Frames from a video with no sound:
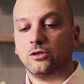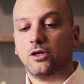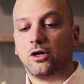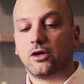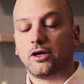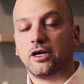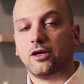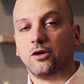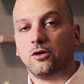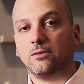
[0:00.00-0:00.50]
to the
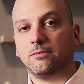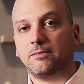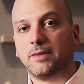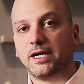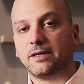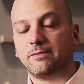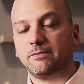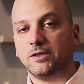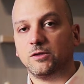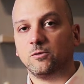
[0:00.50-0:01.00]
docking
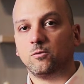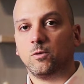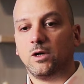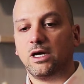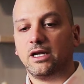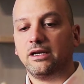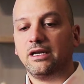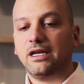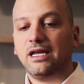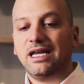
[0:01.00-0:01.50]
compartment
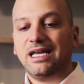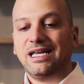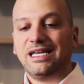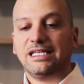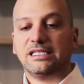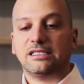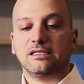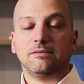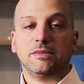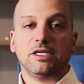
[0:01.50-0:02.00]
1
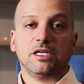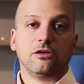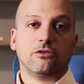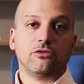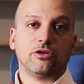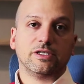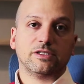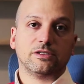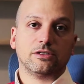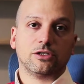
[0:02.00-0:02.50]
is the
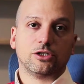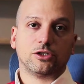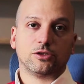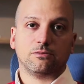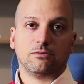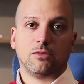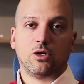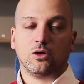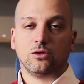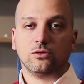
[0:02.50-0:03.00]

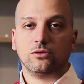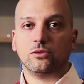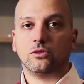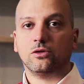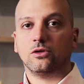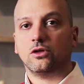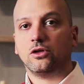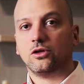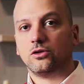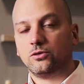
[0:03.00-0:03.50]
MiniResearch
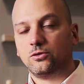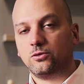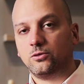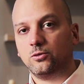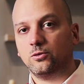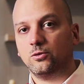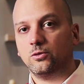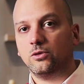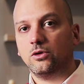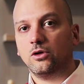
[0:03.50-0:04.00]
Module
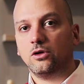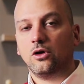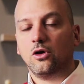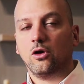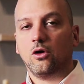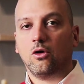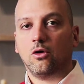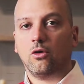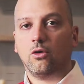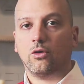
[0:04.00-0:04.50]
2,
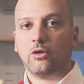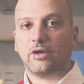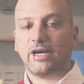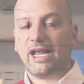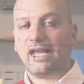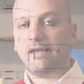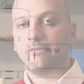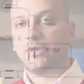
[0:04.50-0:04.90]
or